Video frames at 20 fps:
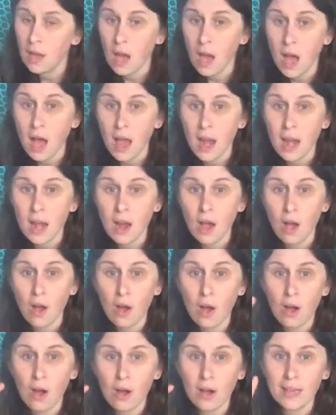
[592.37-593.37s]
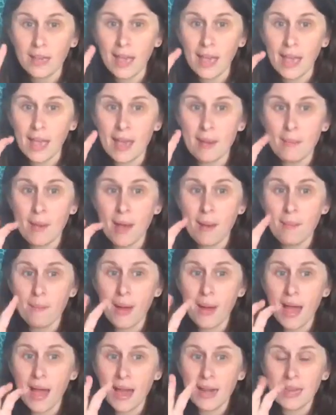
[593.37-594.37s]
Along came a
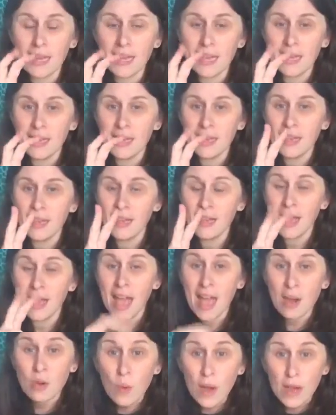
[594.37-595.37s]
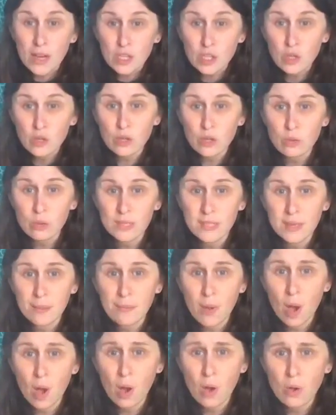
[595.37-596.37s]
bunny. And what do you
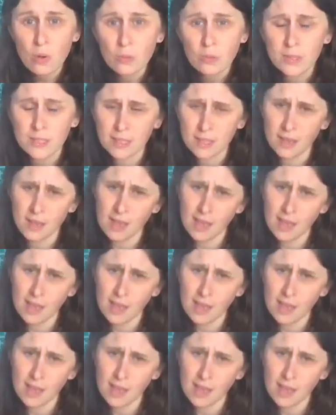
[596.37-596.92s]
suppose?